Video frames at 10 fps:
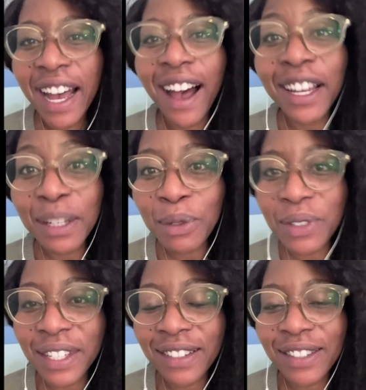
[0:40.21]

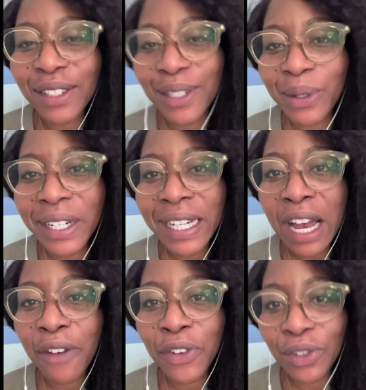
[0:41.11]
Honeymoon tells the story
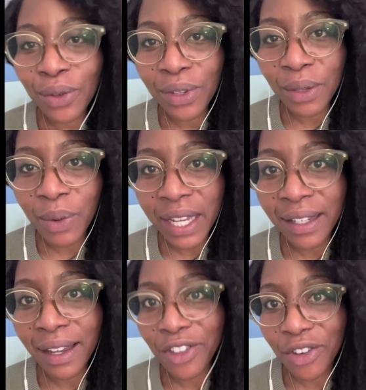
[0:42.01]
of a newlywed
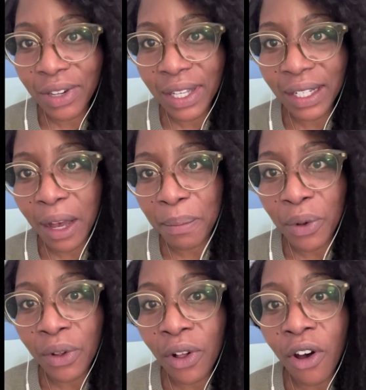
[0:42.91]
Nigerian
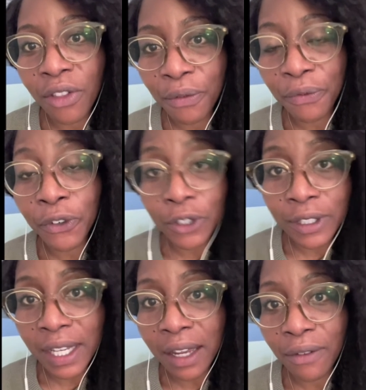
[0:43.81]
couple on the
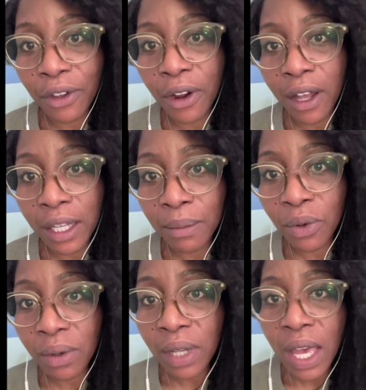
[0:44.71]
first day of their
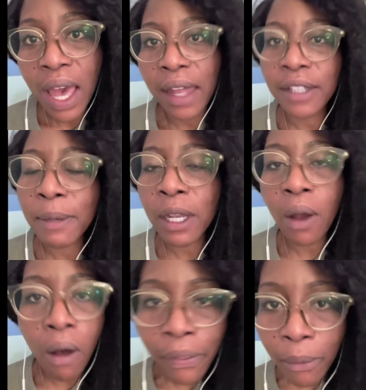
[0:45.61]
honeymoon, and it's made
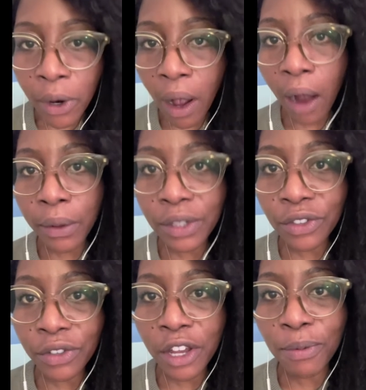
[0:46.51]
all the more awkward and
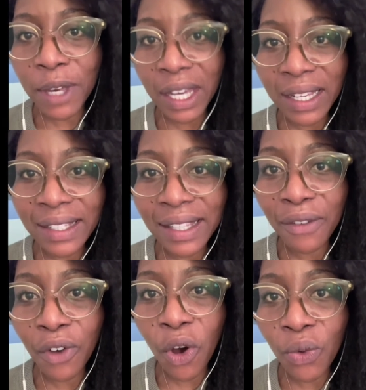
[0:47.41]
strange because
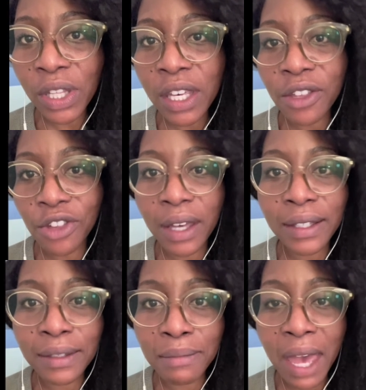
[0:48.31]
they've only
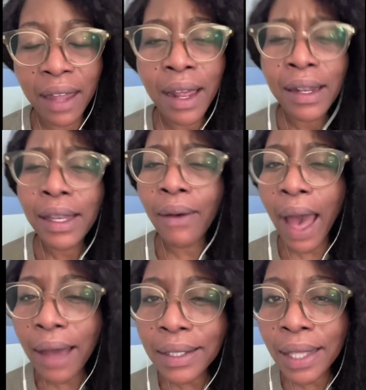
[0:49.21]
just met. Now,
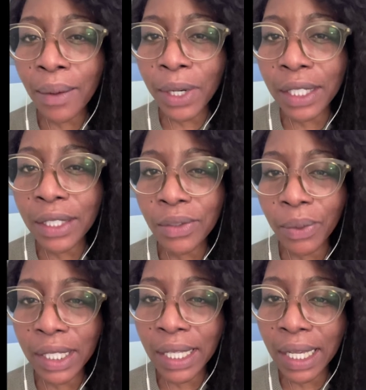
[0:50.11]
how does that work in
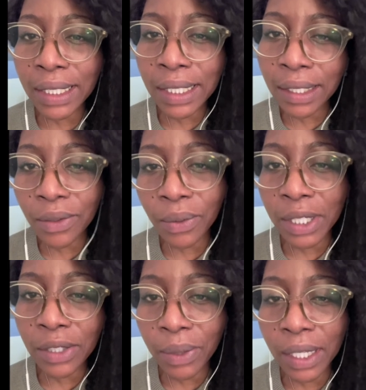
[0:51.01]
2019,
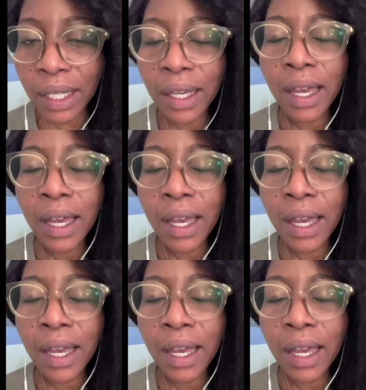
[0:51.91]
2020?